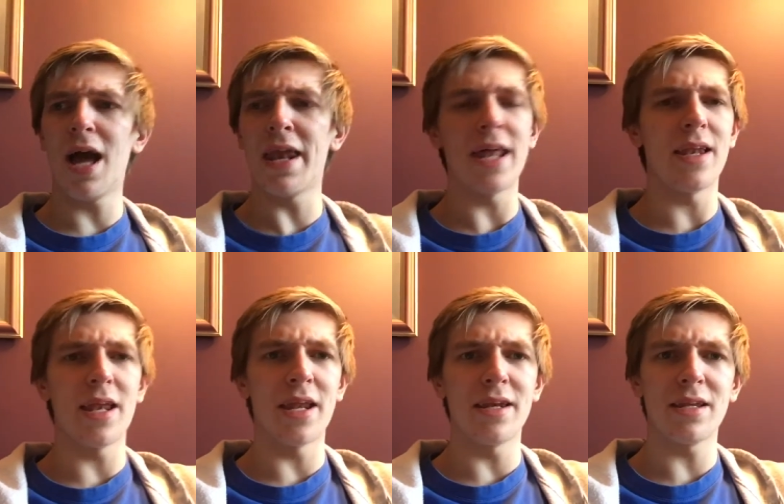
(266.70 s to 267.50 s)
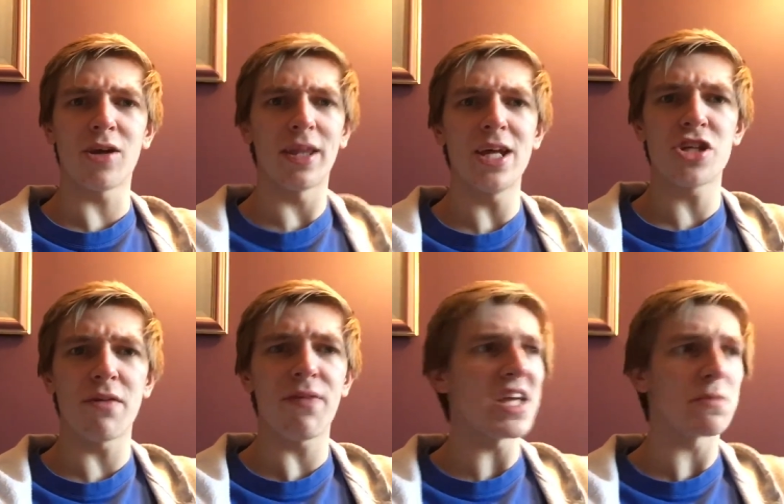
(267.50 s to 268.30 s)
and then and then turn A J
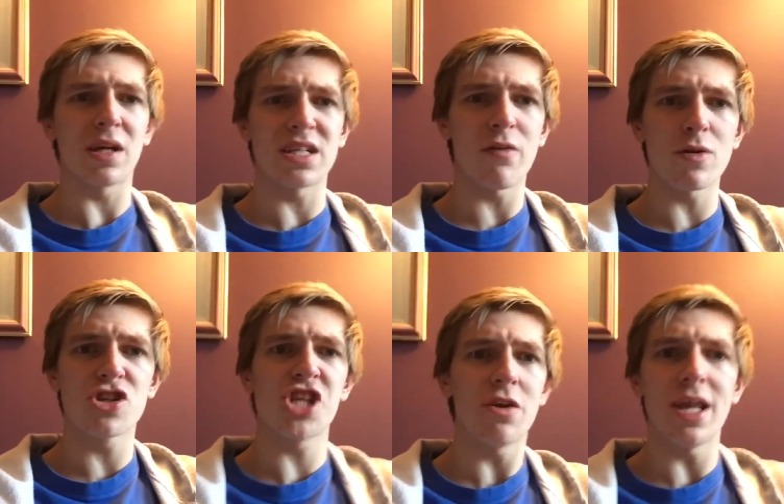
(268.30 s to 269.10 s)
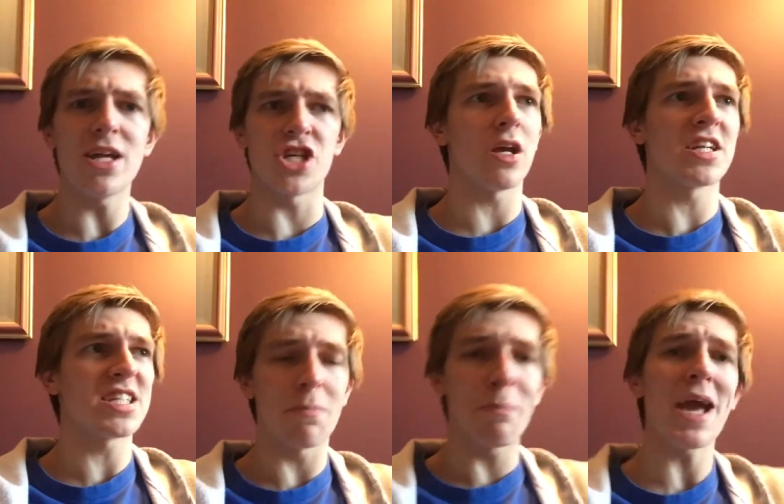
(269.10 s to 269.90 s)
face, because everyone's cheering A J because
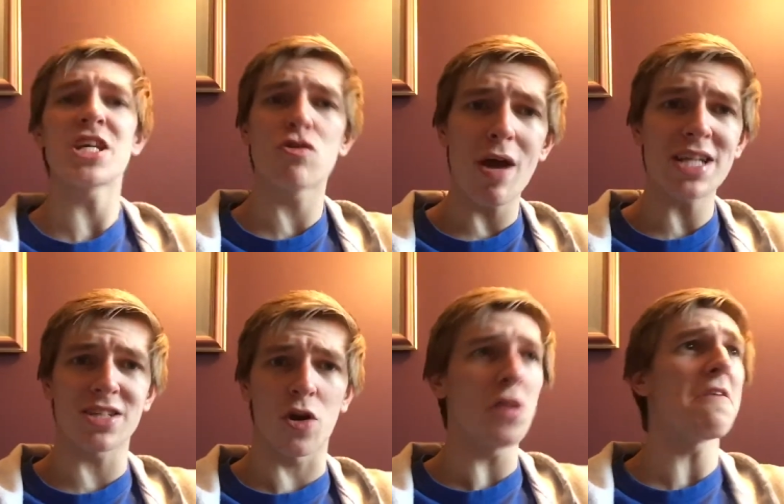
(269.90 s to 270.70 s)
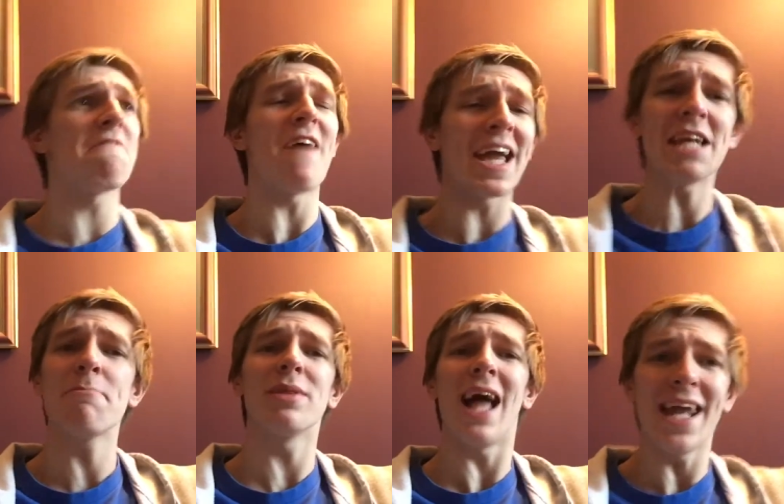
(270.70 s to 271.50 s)
he's the best wrestler on the
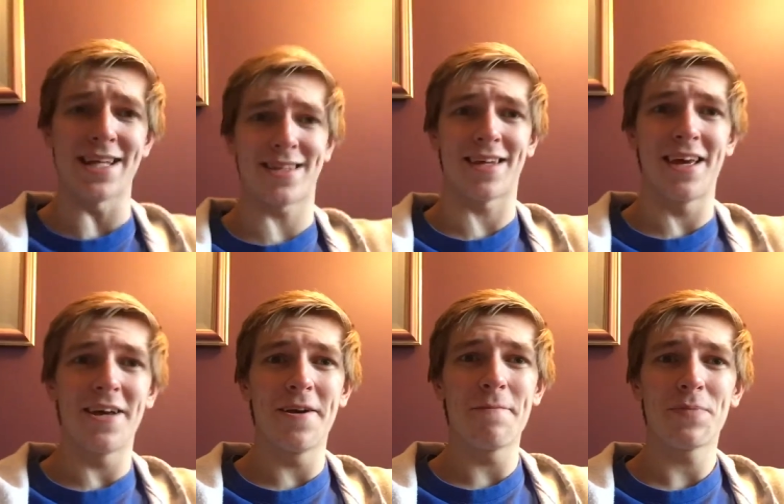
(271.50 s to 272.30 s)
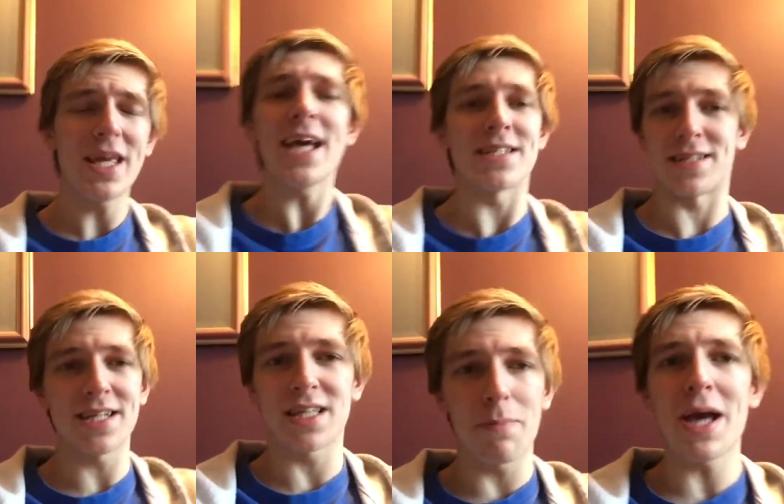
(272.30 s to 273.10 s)
feckin' planet. He is.
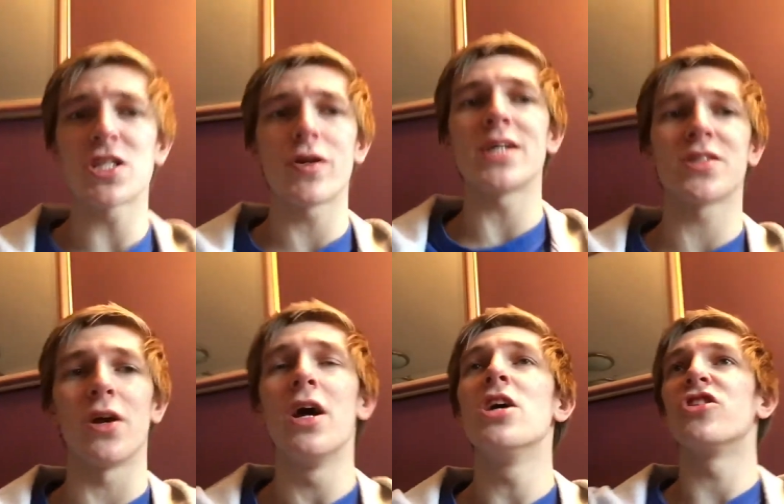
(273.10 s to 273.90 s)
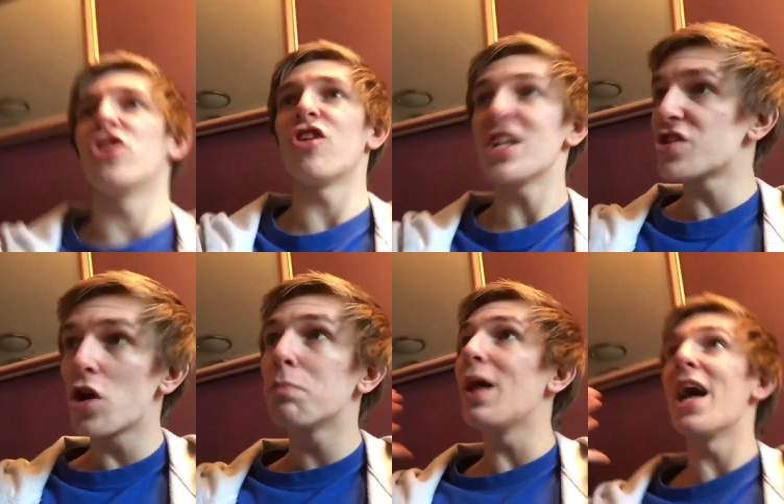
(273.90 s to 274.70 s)
He's the best wrestler to grace
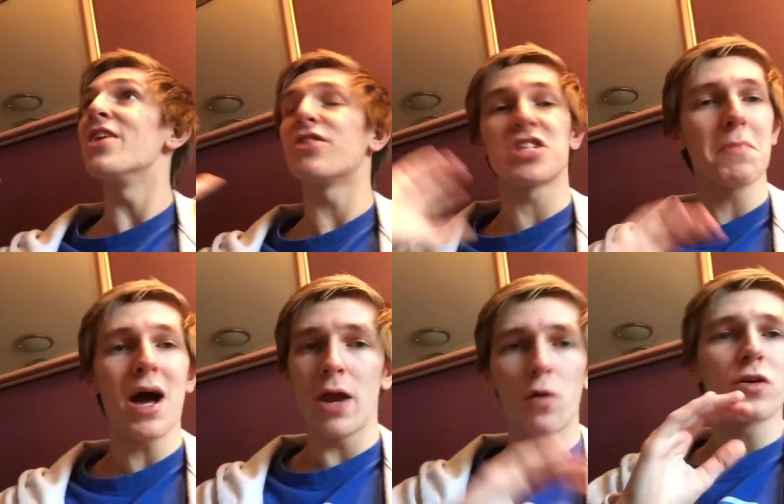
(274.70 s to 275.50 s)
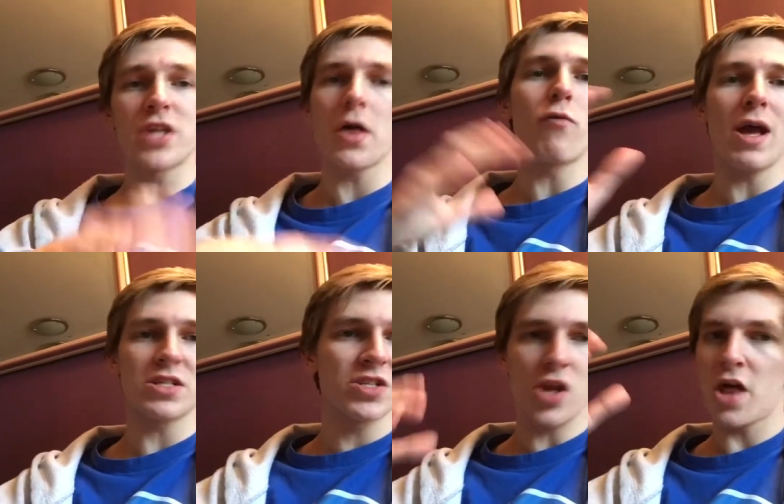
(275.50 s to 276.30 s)
our planet. Doesn't matter. I know there's other
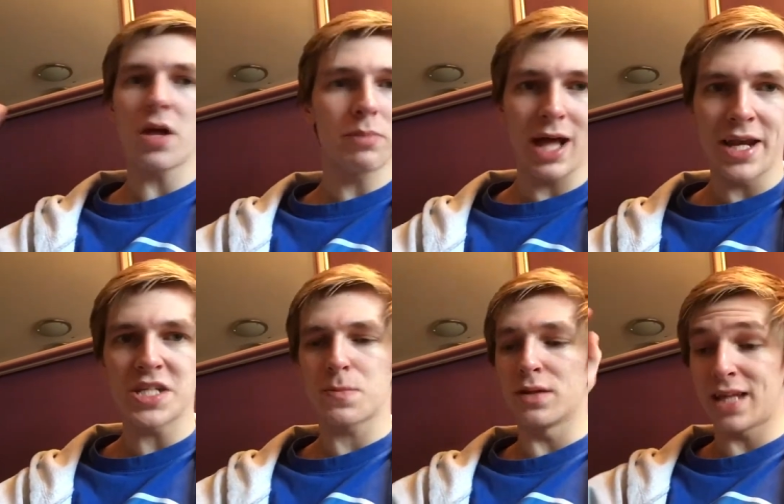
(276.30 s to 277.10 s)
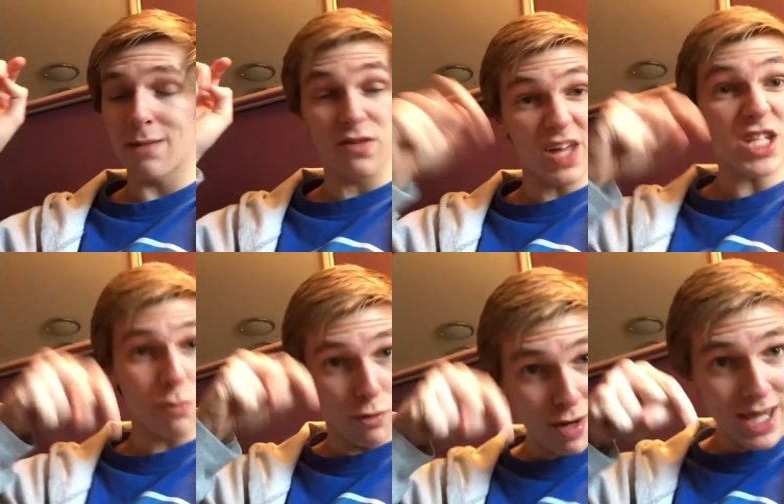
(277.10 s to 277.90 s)
wrestlers on other planets, but in terms of this
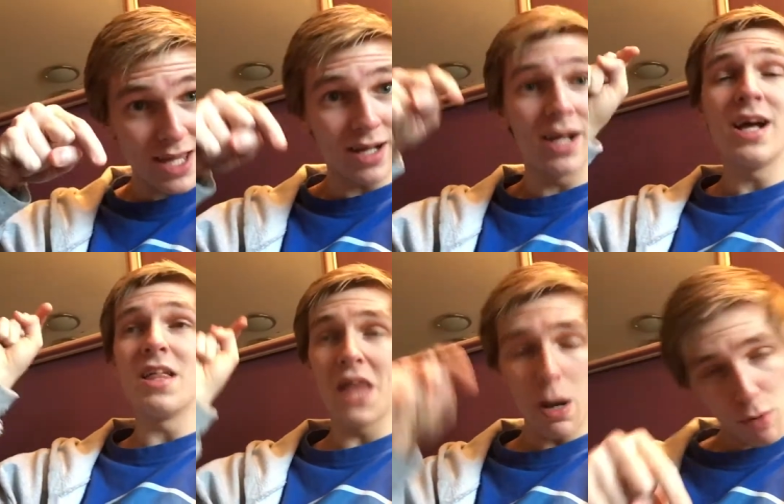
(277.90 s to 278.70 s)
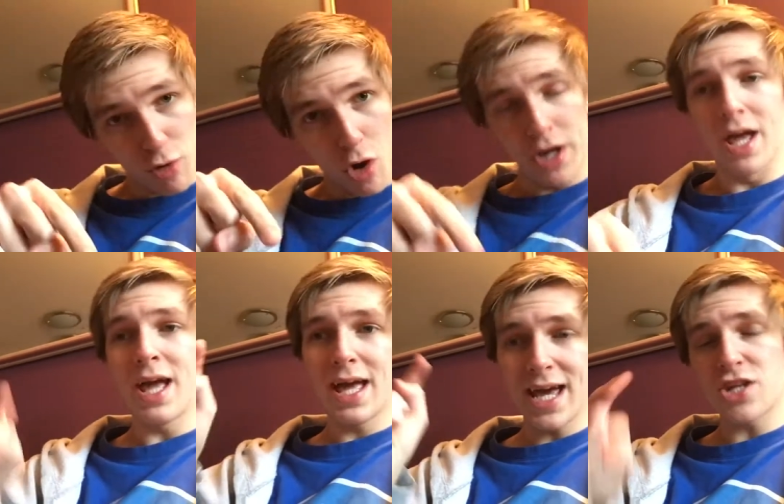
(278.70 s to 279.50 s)
one right here, that we're on,
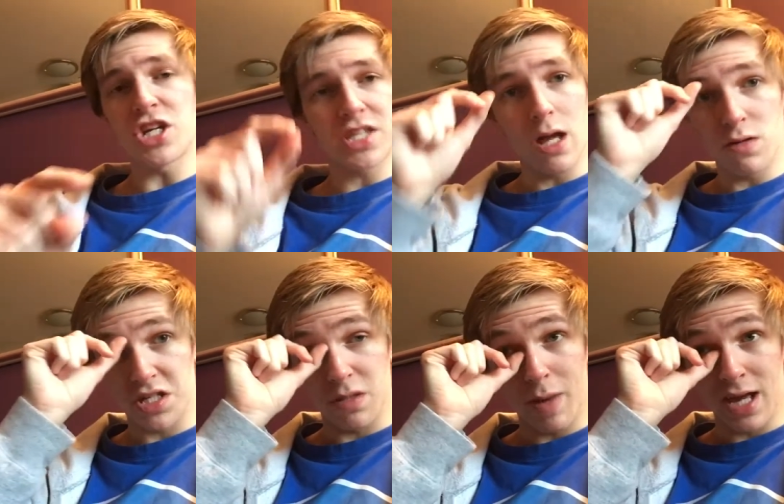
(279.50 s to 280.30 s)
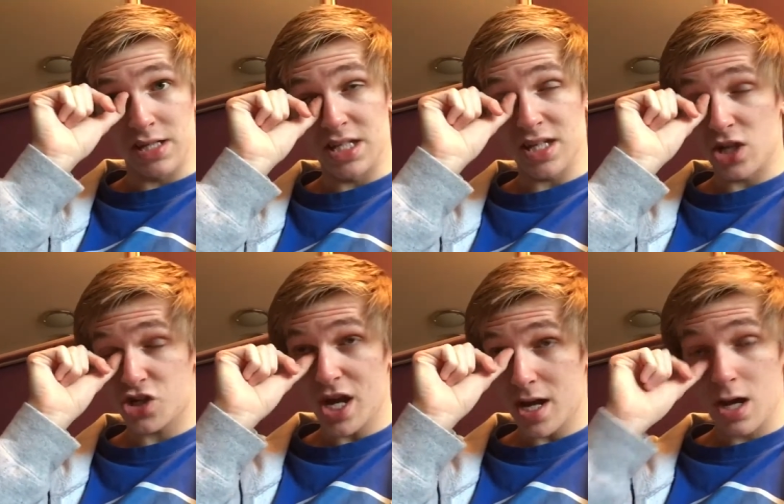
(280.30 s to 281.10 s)
A J Styles is the best. He's
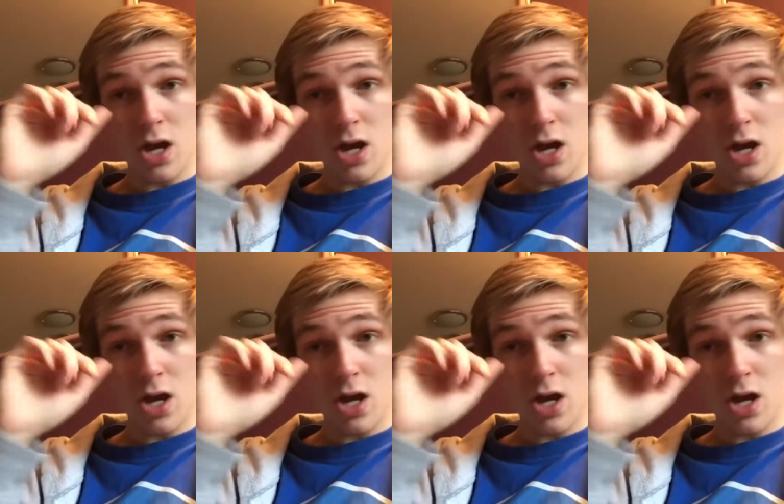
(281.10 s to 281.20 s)
legit